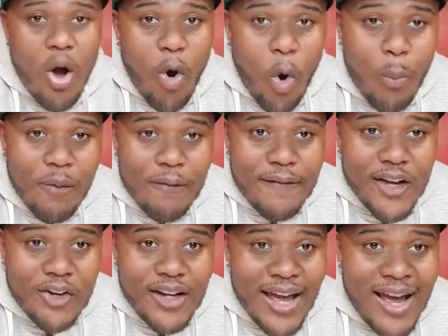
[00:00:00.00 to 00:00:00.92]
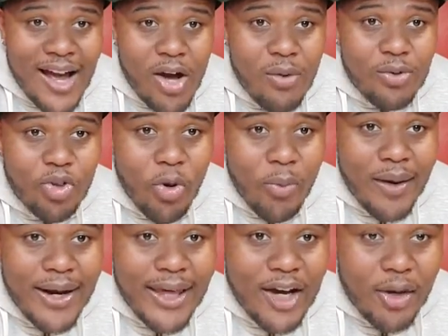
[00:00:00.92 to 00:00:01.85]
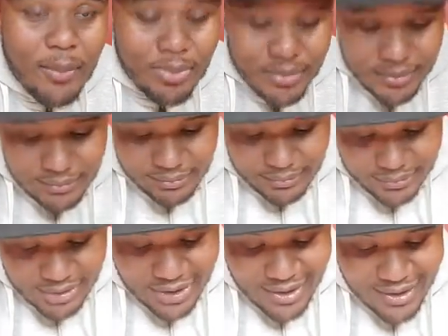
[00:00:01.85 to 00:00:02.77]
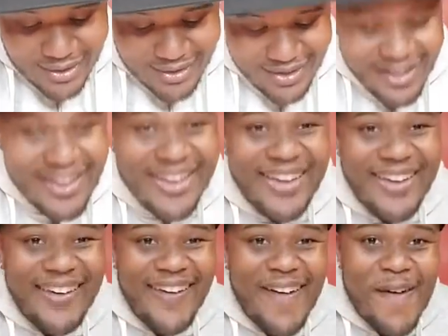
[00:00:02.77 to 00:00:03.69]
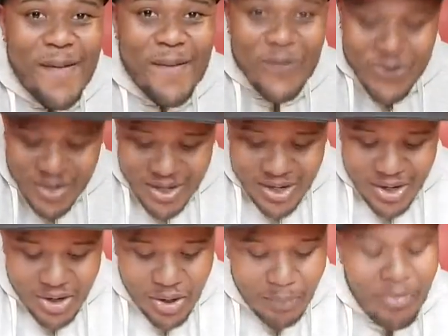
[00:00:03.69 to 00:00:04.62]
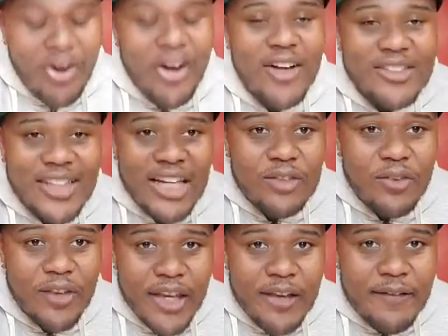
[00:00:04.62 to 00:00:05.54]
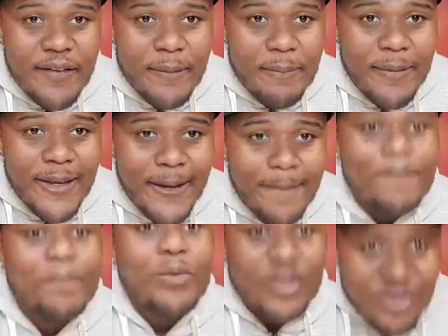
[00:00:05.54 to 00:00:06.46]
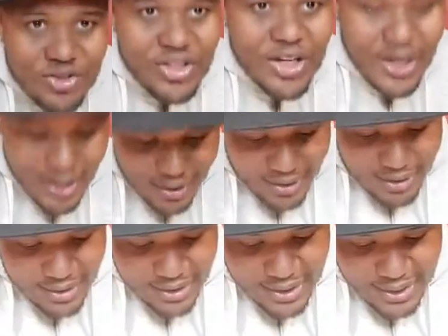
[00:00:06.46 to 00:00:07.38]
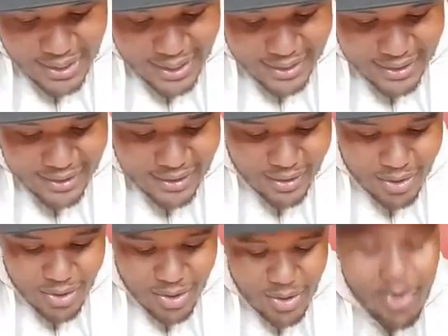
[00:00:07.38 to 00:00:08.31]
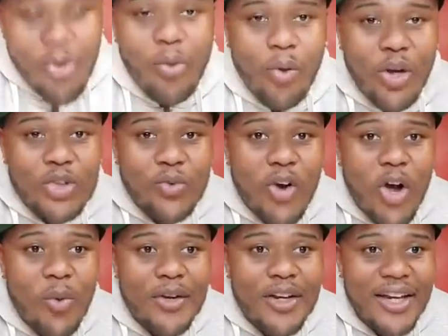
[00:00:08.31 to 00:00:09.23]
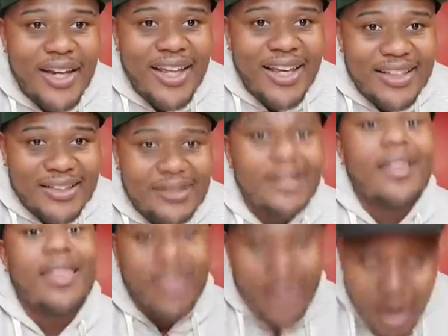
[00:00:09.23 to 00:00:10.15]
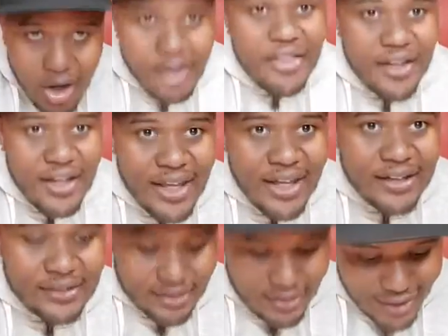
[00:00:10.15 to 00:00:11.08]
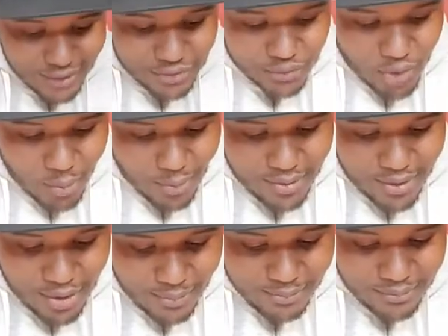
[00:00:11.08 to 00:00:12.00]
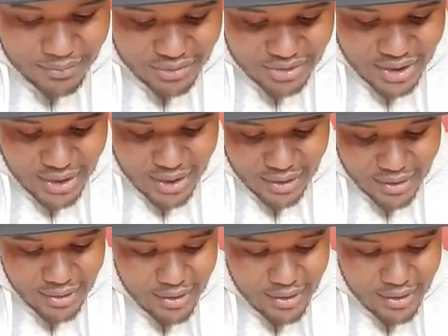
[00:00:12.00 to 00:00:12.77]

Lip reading: Oprah fell down. Nobody help her. Check. LeBron James for MVP. Check. He got it. What's wrong with the Knicks? They are the Knicks. That's what's wrong with them. Check.